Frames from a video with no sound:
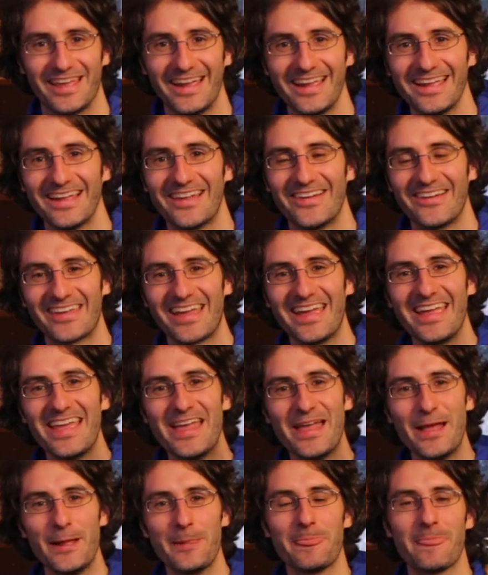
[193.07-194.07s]
thing, okay?
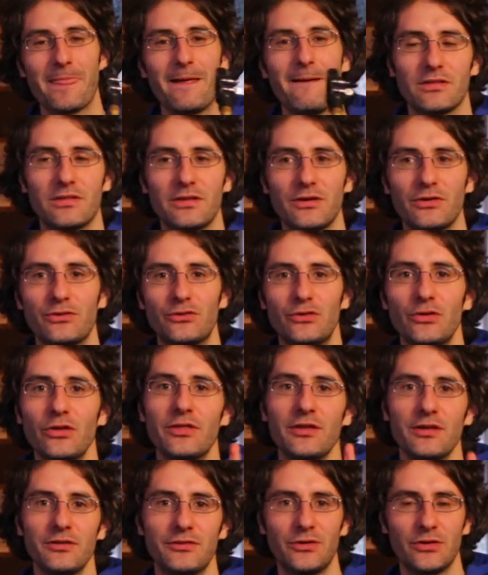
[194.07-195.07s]
There's two
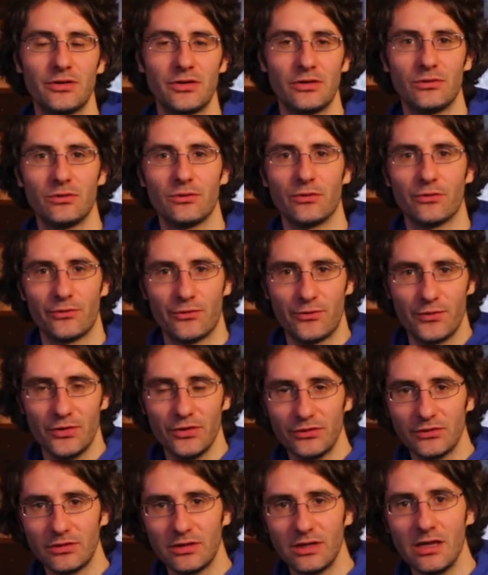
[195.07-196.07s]
things you could do.
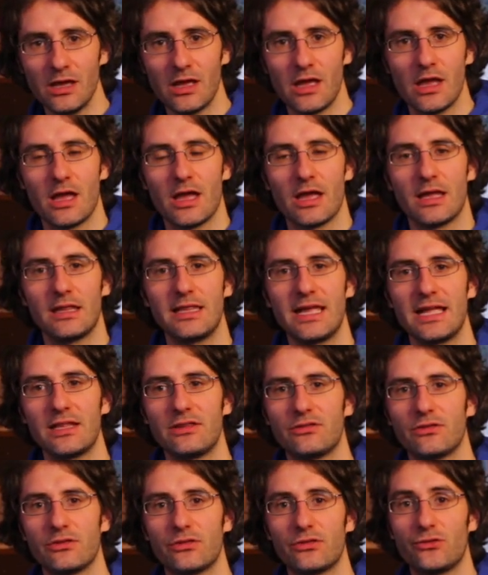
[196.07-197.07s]
Firstly,
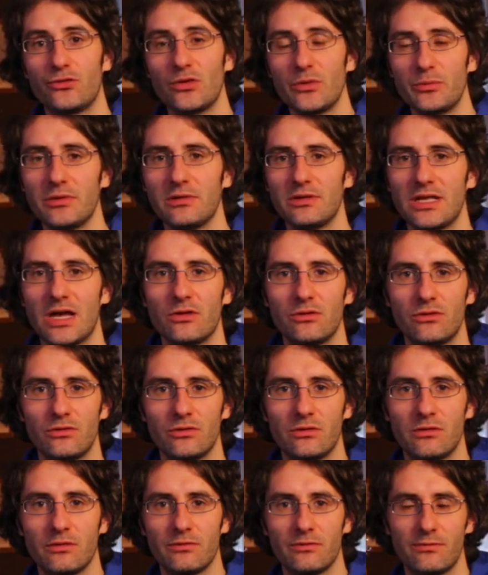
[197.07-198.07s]
let's strip it down to
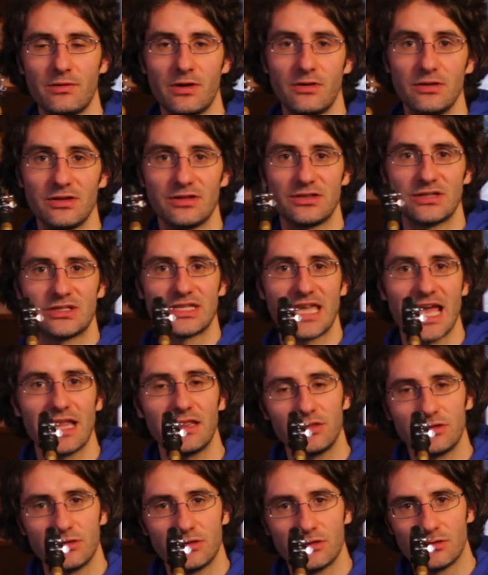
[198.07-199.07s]
the very
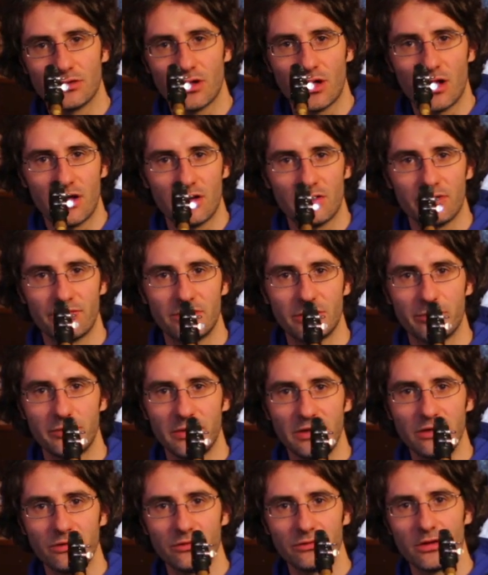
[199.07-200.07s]
skeleton of the
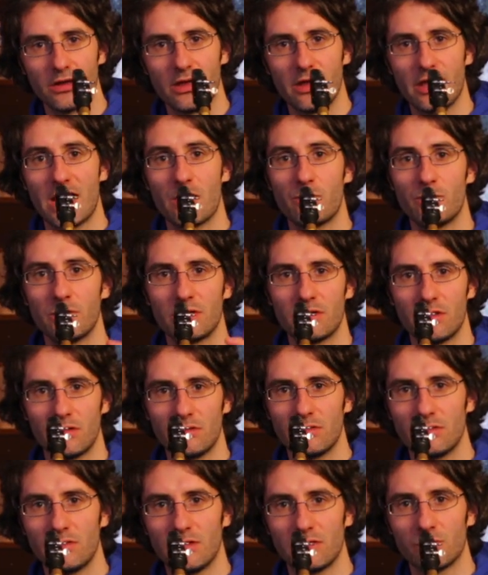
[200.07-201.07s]
piece, and we're gonna
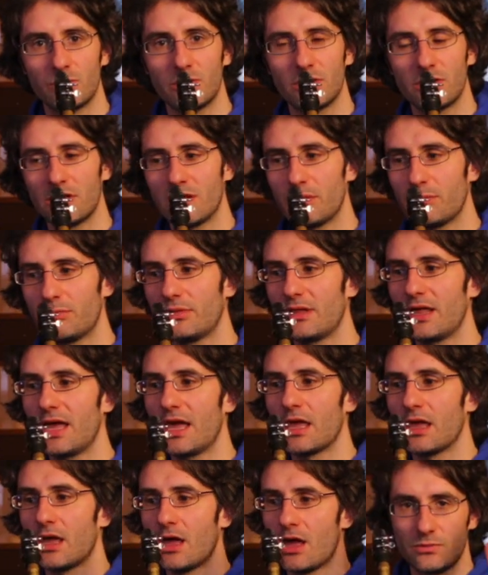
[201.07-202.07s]
do this. We're gonna
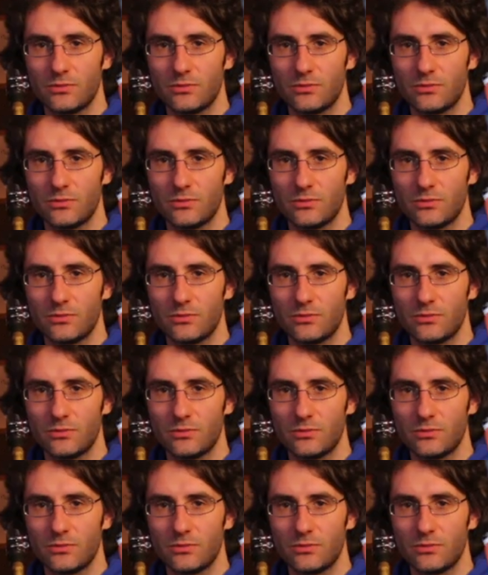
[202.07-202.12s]
play